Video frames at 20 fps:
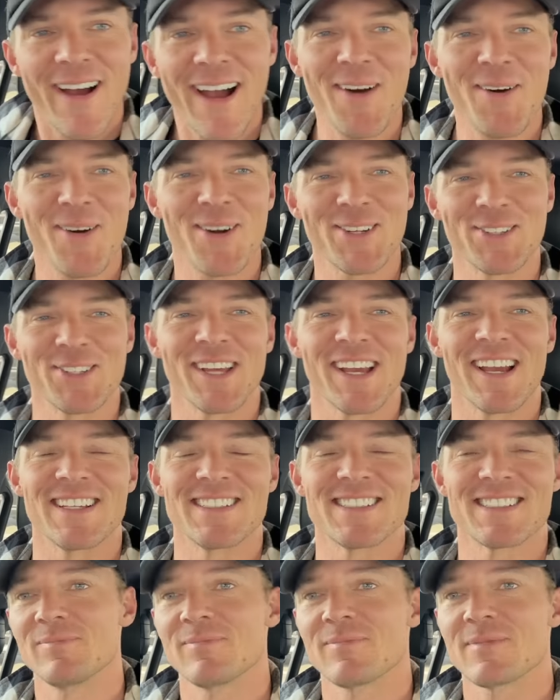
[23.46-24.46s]
How are you
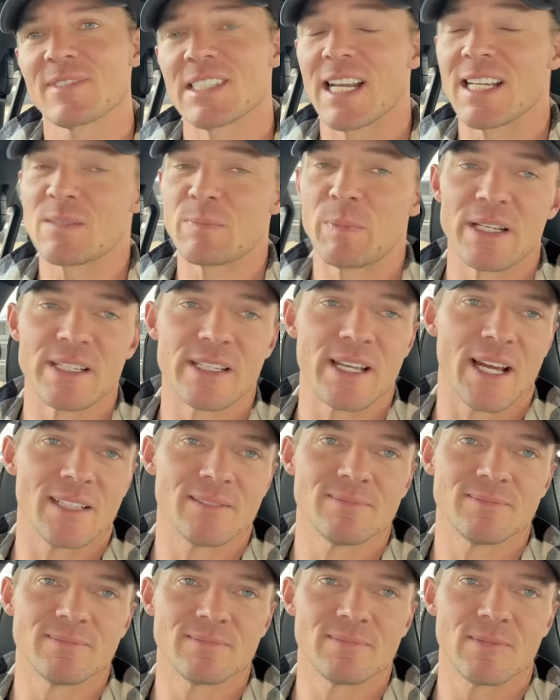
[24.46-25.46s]
guys? Today's big day.
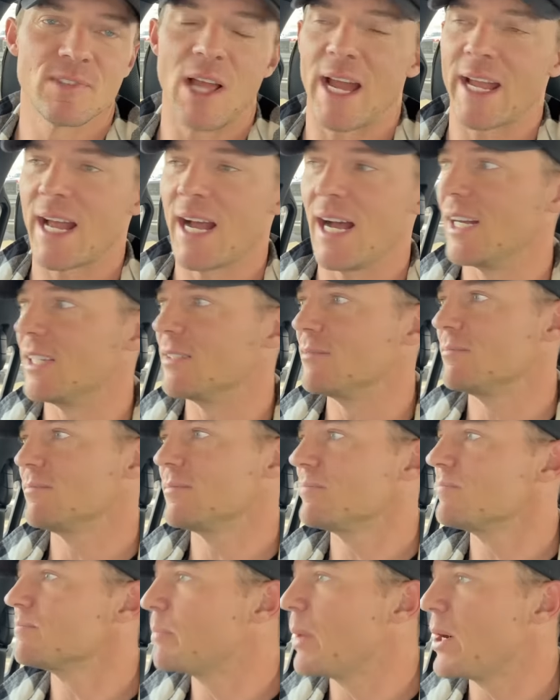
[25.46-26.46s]
I got
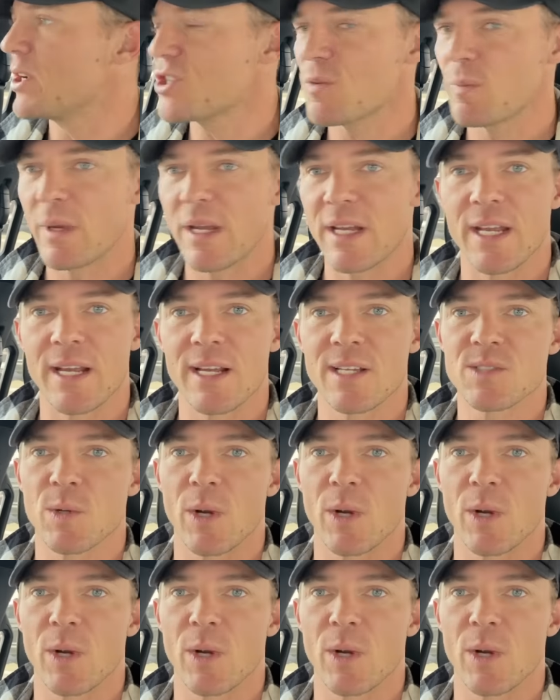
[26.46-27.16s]
bunch of meetings.